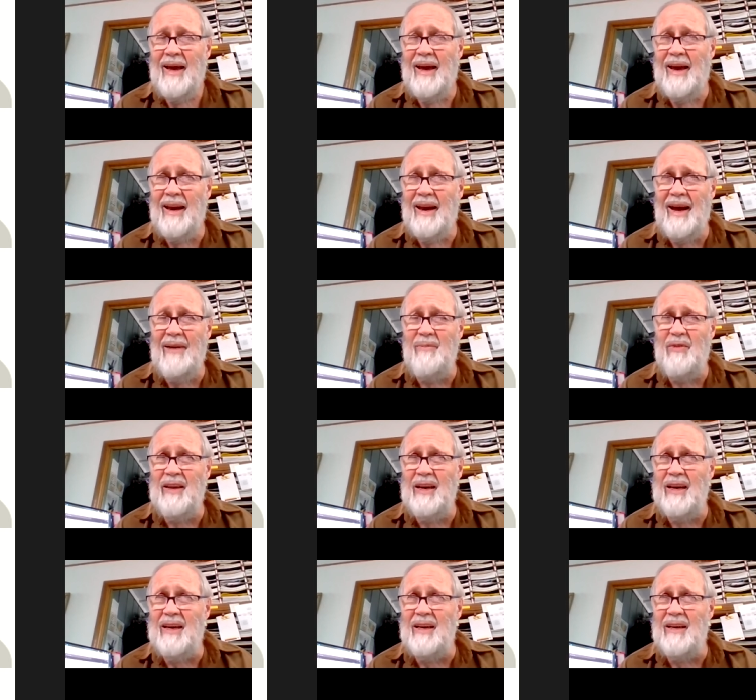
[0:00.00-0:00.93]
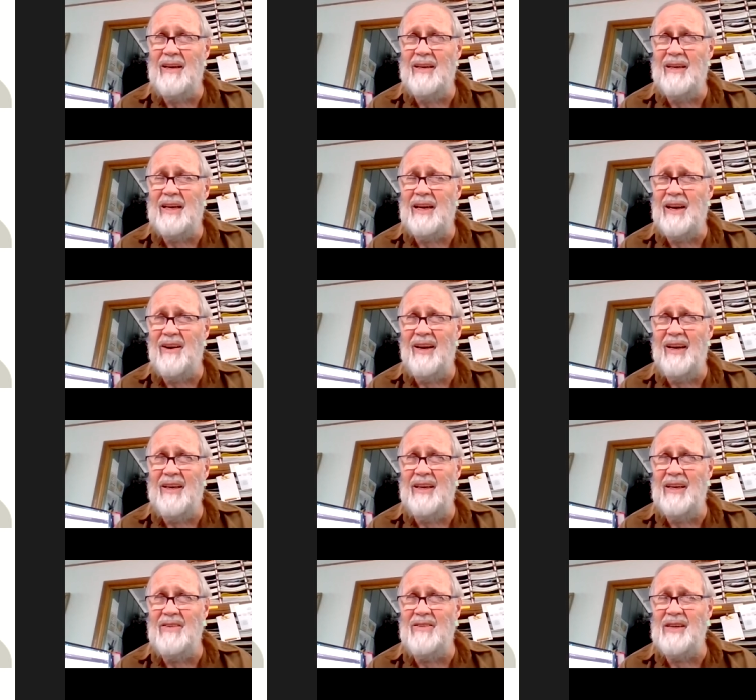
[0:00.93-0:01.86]
And I'm thinking Kerry
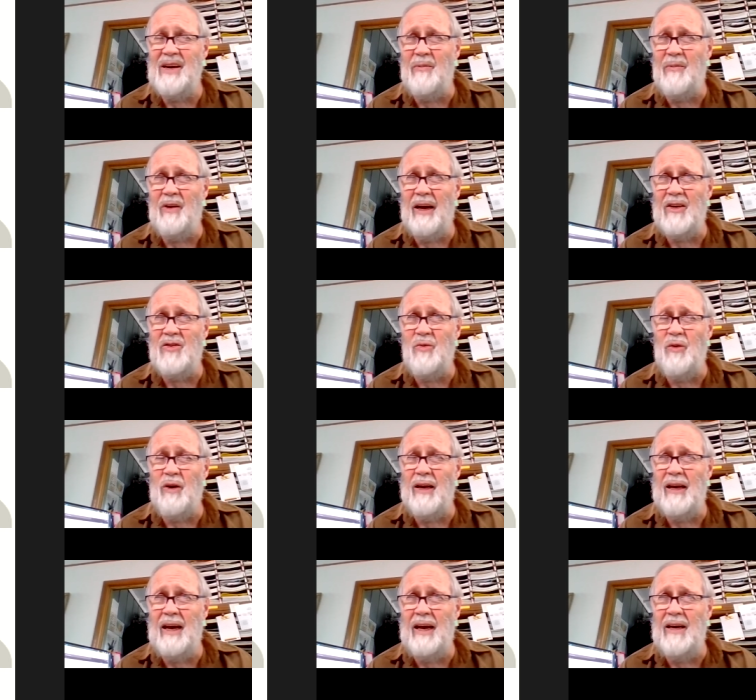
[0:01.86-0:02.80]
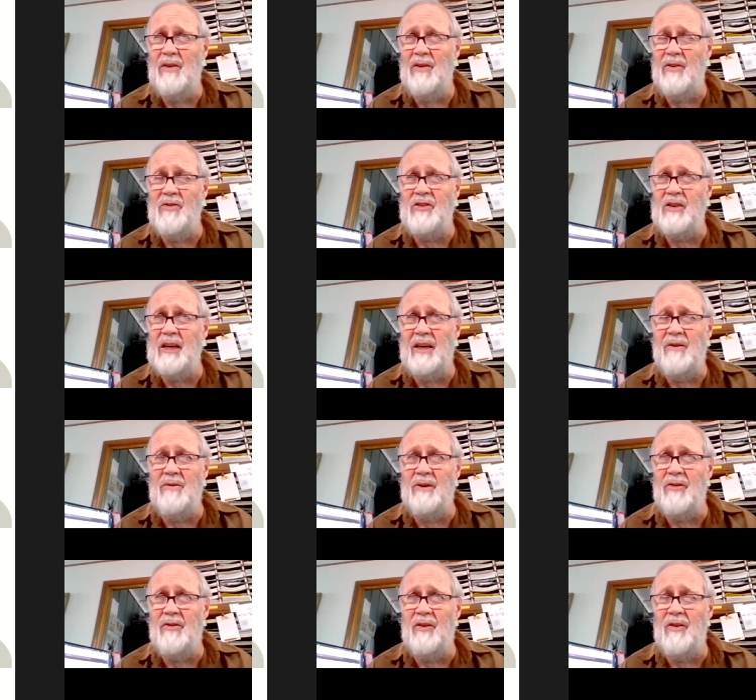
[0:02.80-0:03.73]
did something like 28 of those
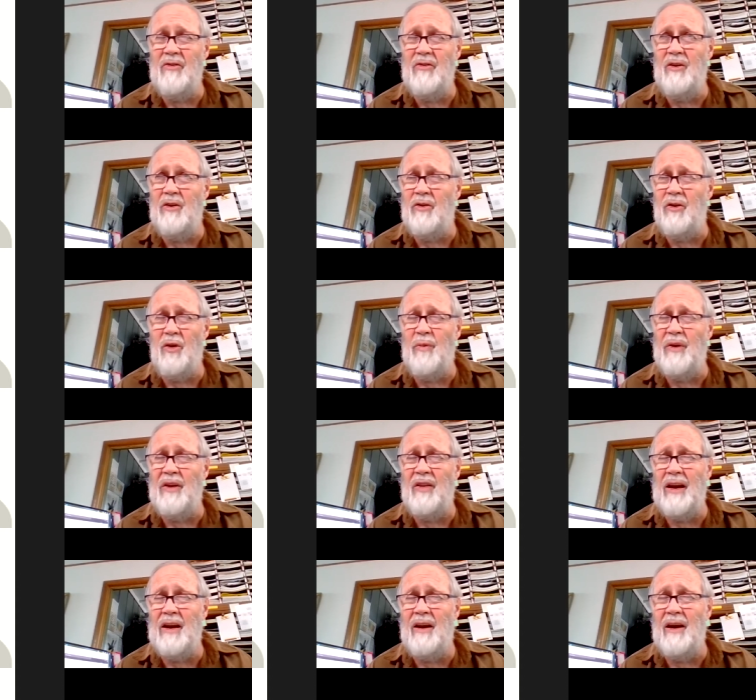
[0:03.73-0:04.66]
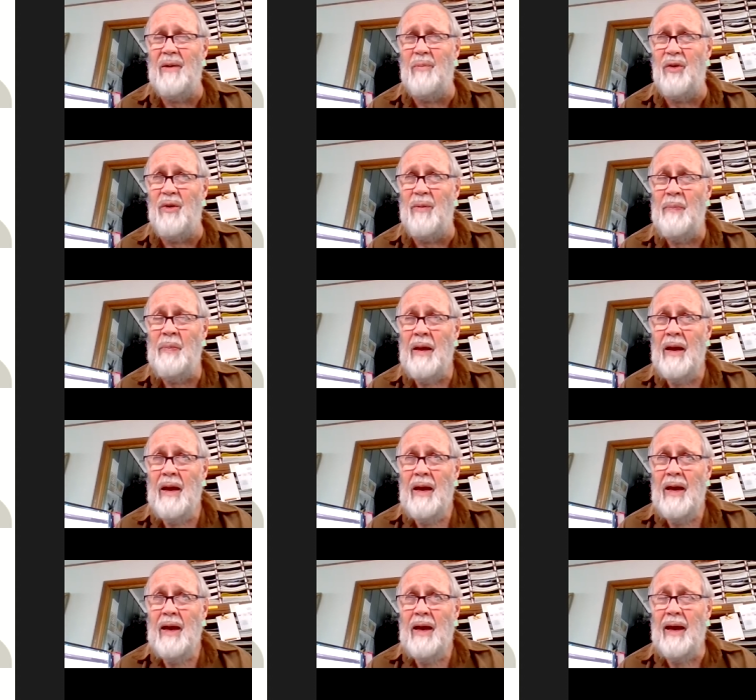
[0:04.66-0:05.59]
sequences, don't hold me that number.
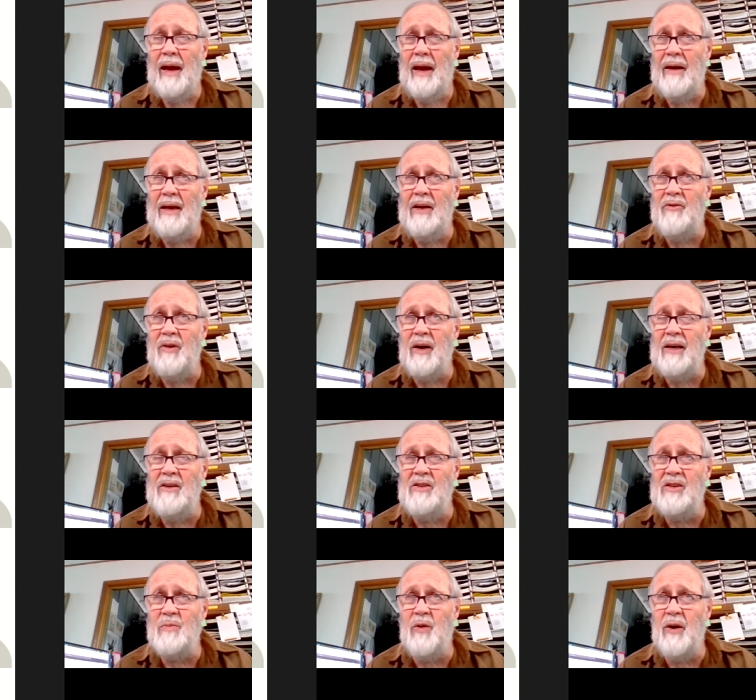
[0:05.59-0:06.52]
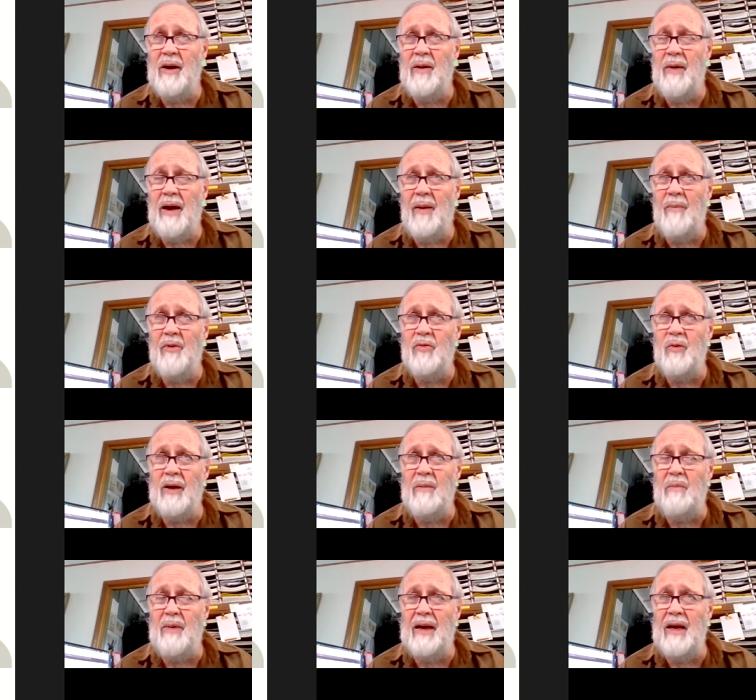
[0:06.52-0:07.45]
And he tried to spread them out
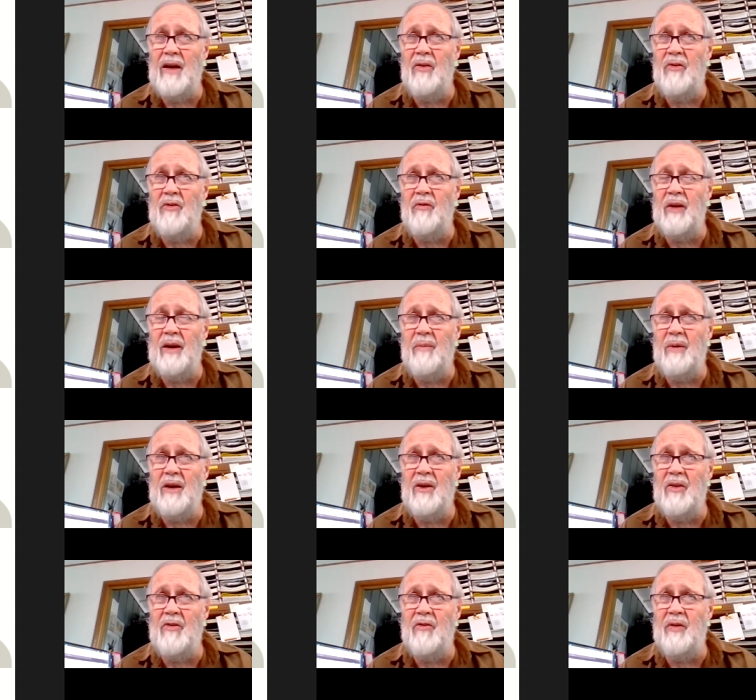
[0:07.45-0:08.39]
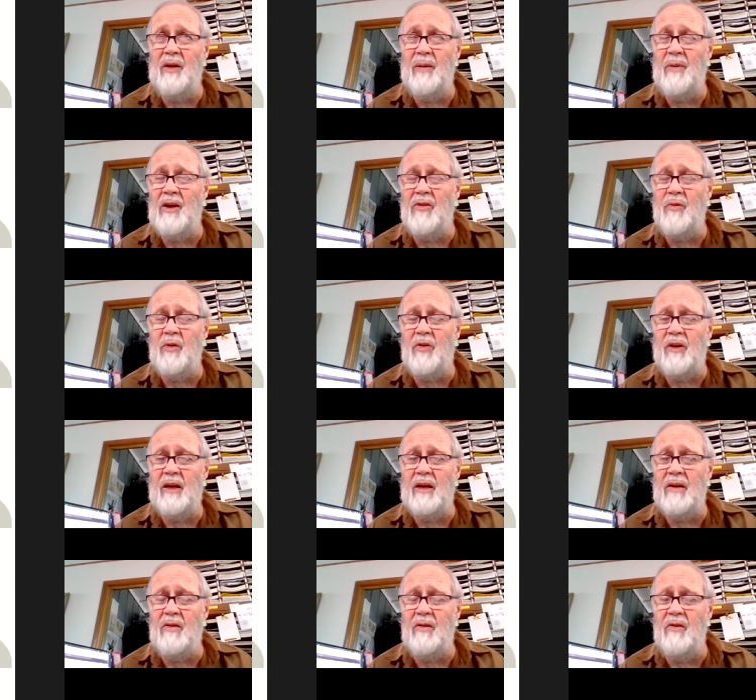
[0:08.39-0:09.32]
between males, females, females with
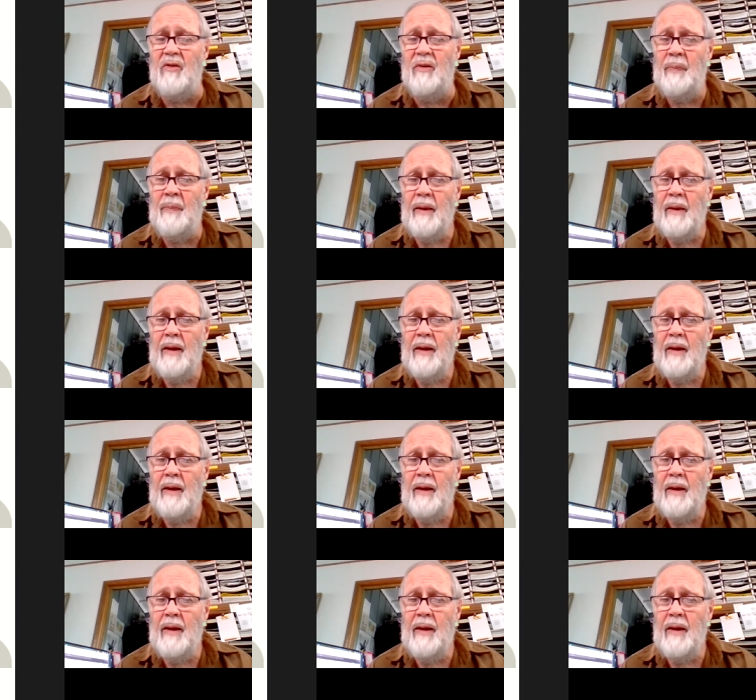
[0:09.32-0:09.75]
kittens.